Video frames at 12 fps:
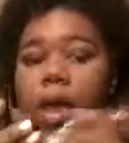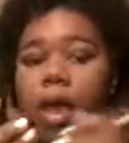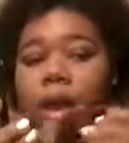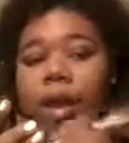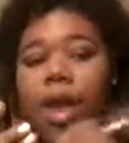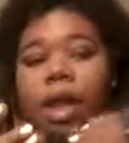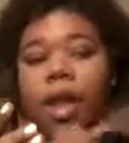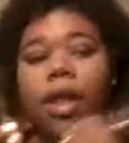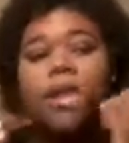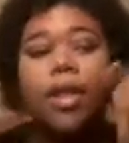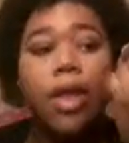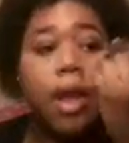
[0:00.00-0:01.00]
And now I'd
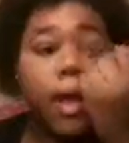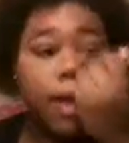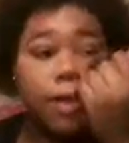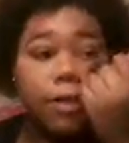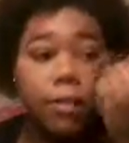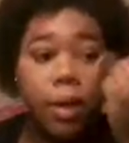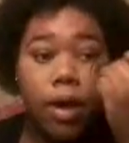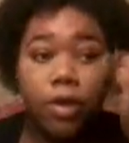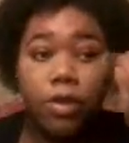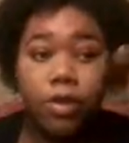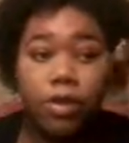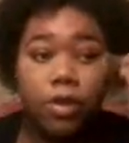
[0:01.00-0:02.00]
like to get a
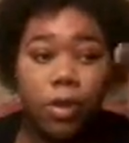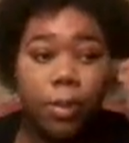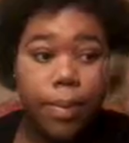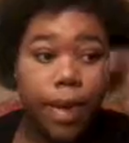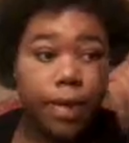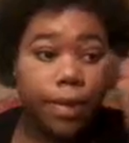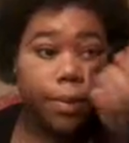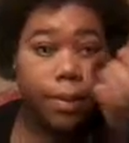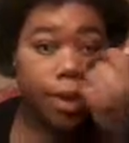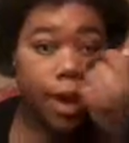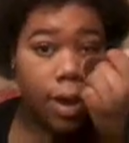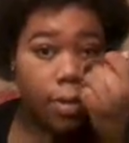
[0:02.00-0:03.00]
sponsorship by
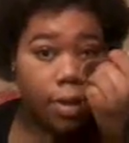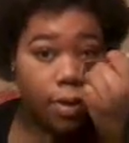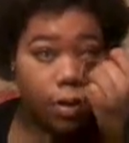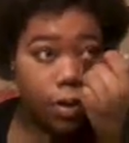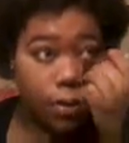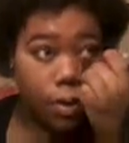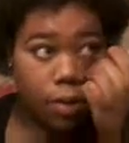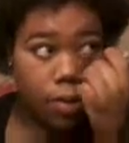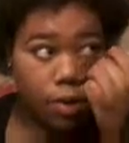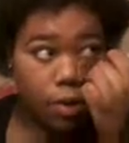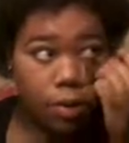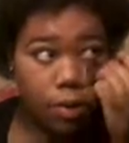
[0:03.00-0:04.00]
them. Like I really want a
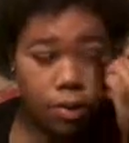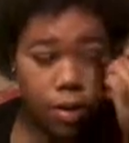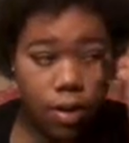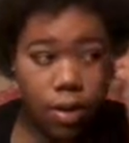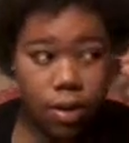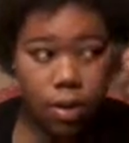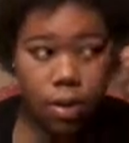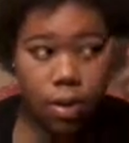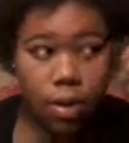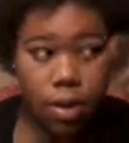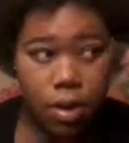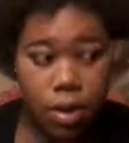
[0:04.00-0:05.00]
sponsorship by
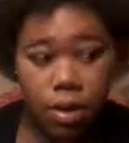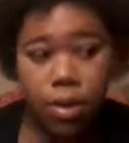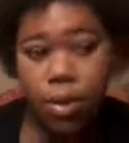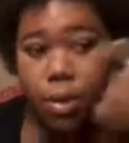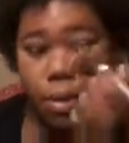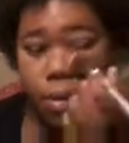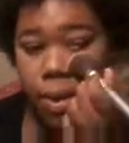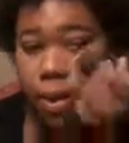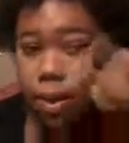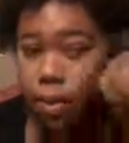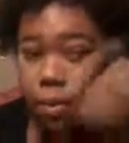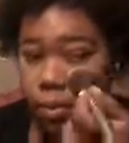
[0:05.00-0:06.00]

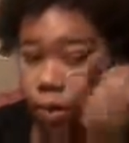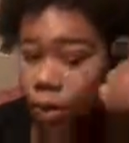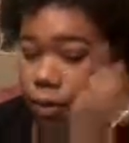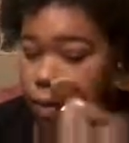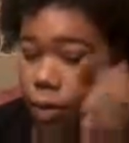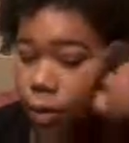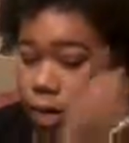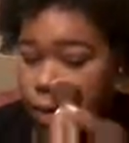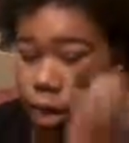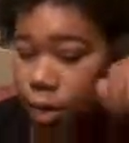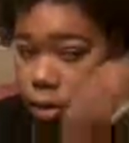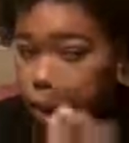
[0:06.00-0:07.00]
them. Even though my
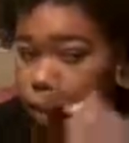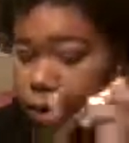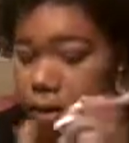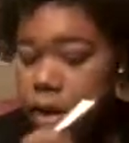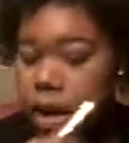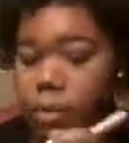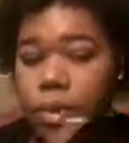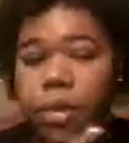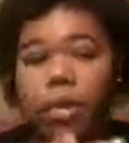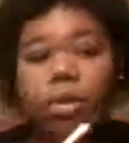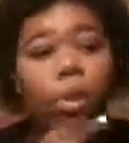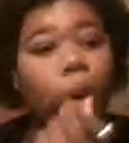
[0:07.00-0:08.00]
channel has not
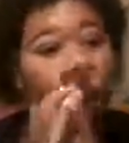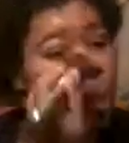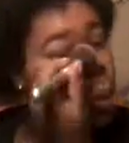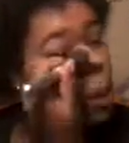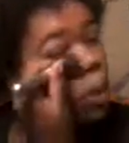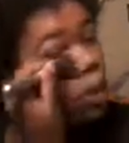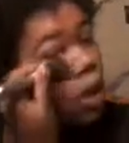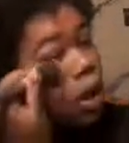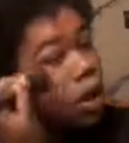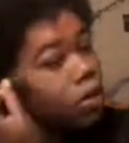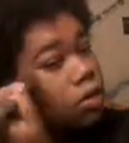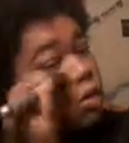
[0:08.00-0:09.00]
been growing,
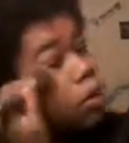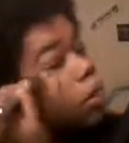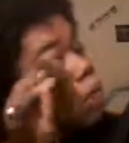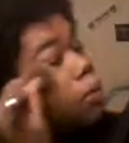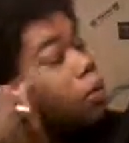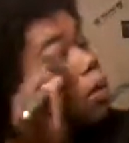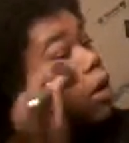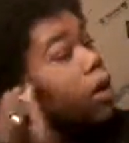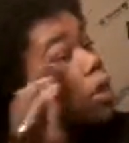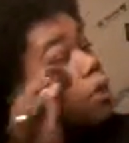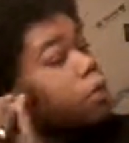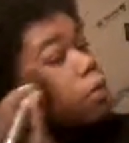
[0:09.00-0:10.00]
I still like want
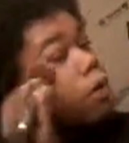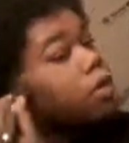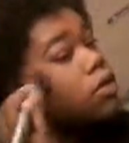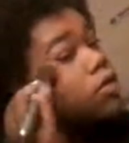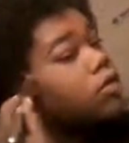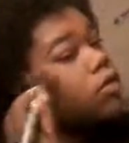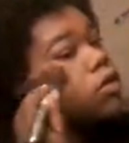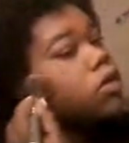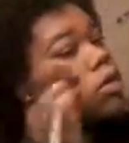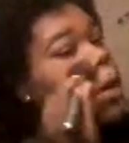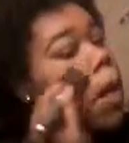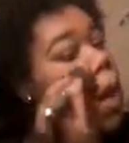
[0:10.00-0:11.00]
like a
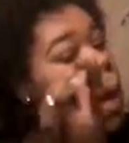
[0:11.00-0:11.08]
sponsorship